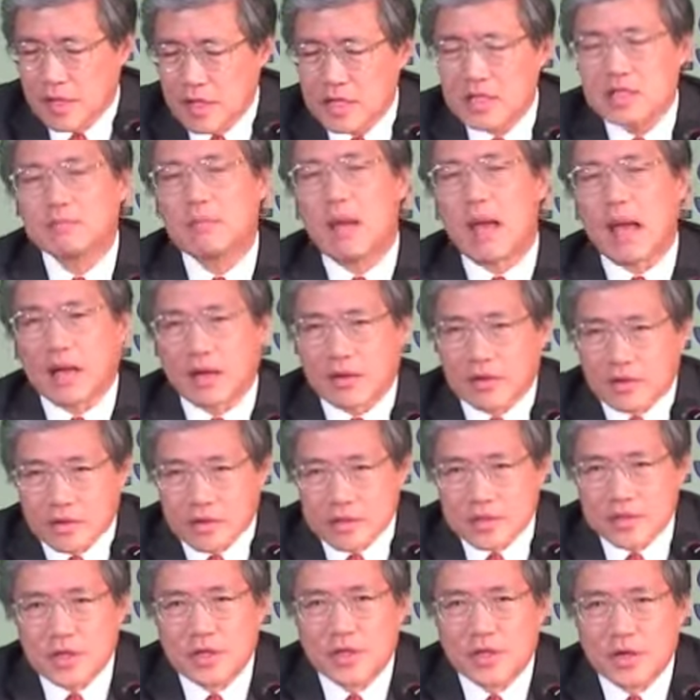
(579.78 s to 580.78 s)
its
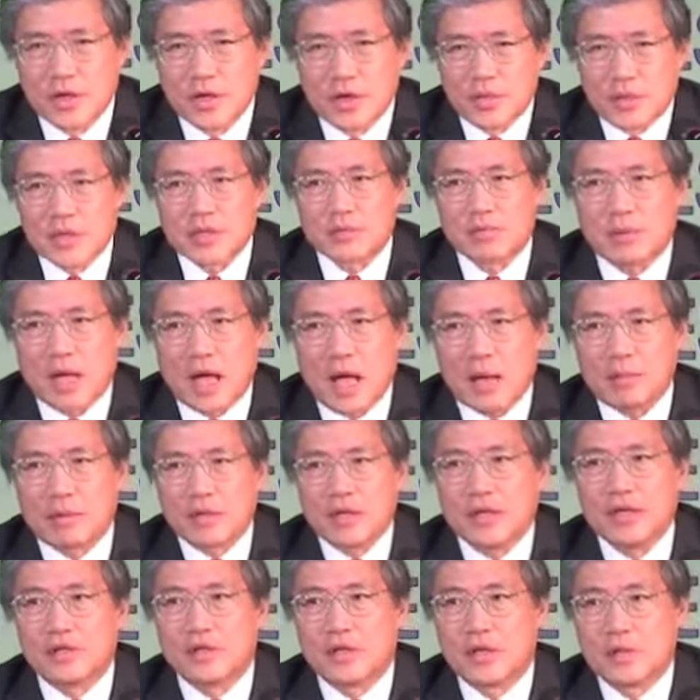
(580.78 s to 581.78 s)
bankers what's been
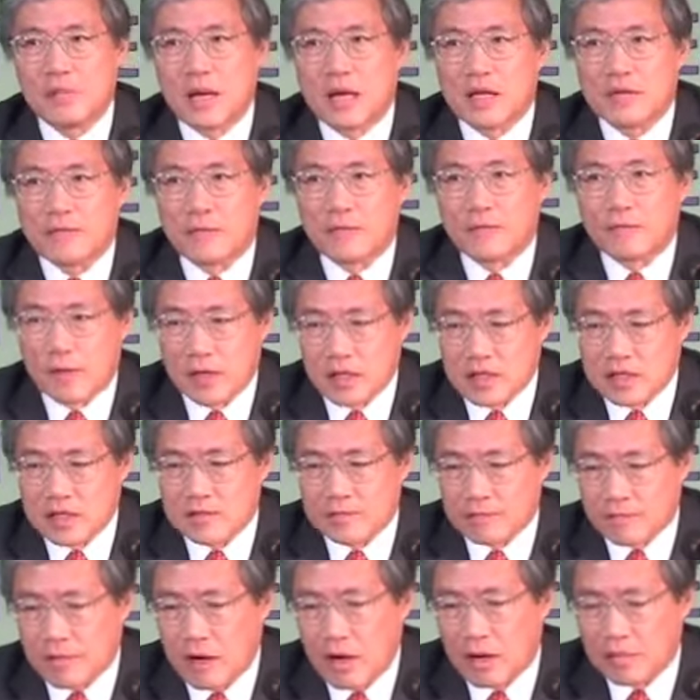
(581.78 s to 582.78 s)
happening to demand for
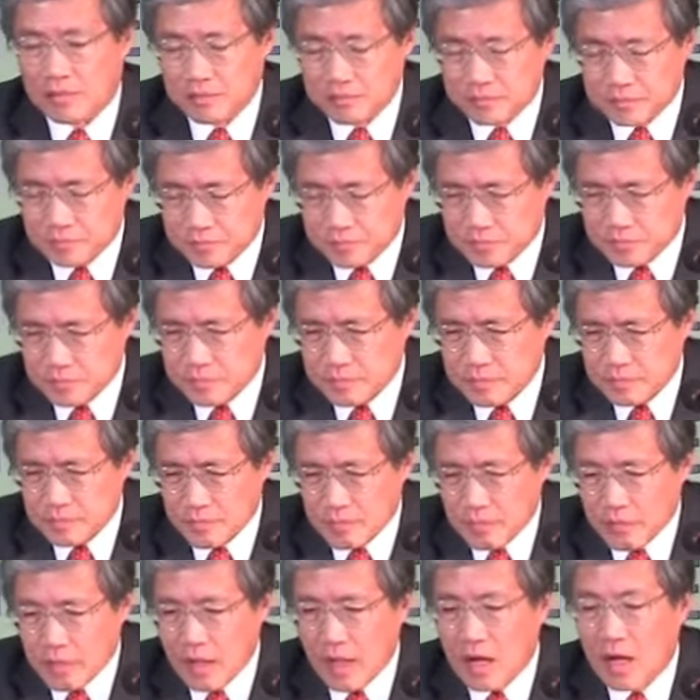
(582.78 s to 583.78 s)
funds from
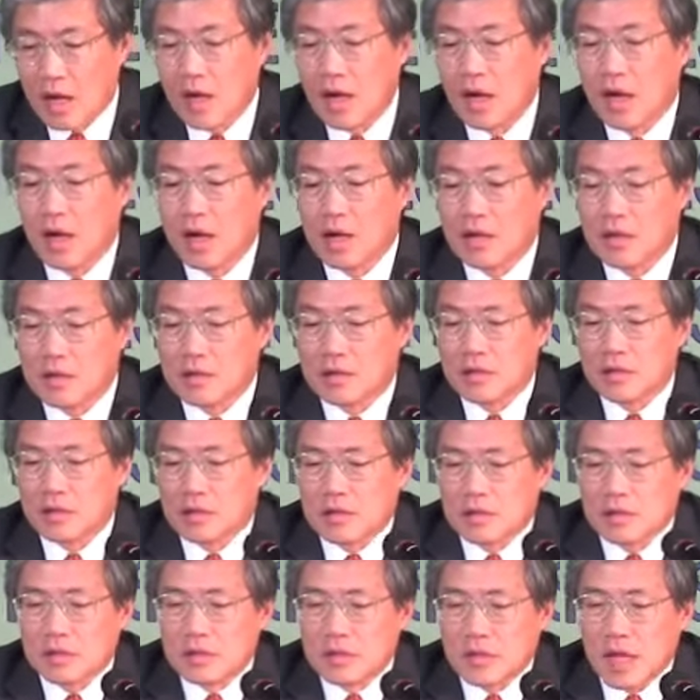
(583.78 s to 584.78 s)

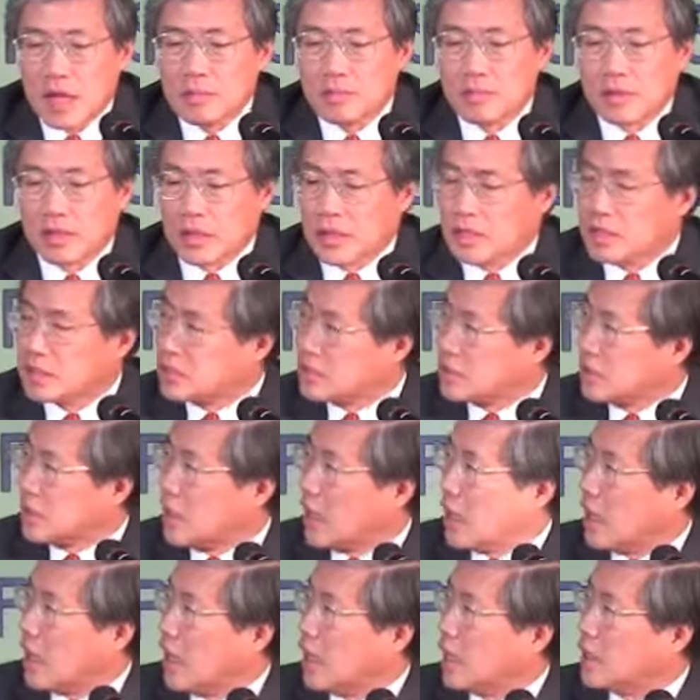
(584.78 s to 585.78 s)
companies.
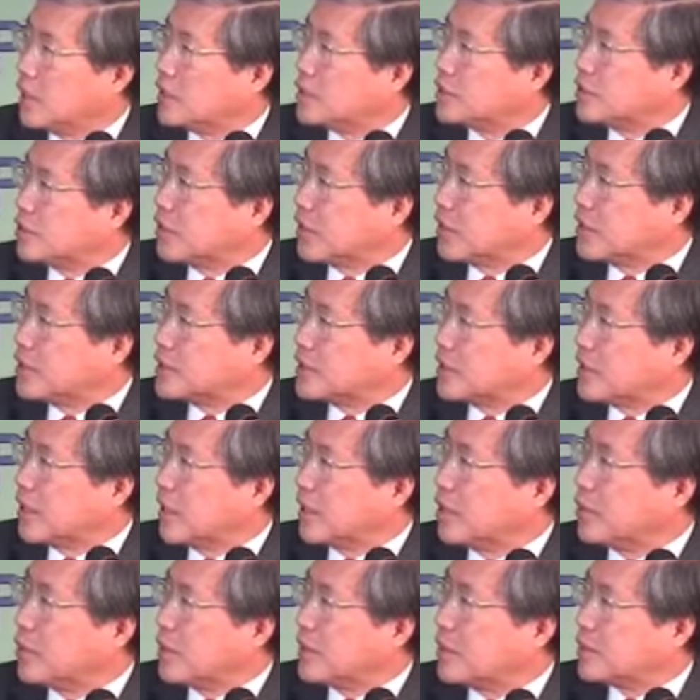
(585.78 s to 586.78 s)
And as you can
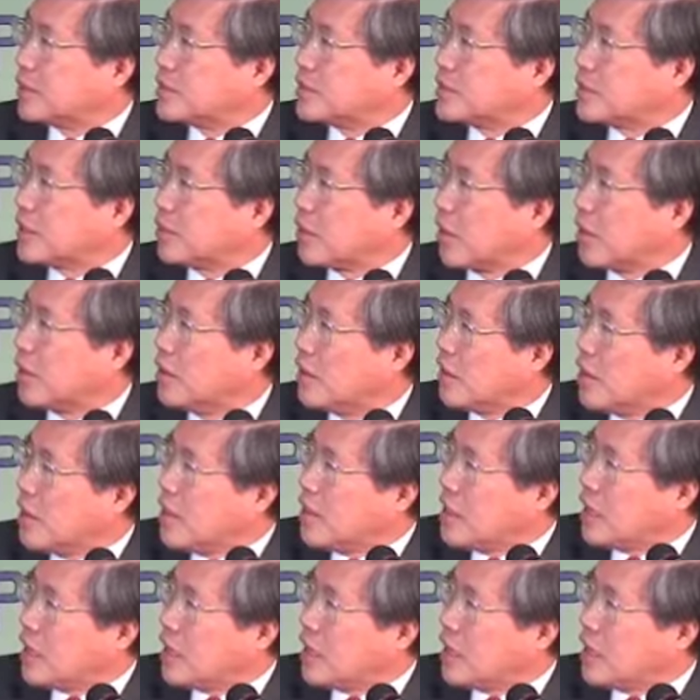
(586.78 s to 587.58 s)
see, it went to zero.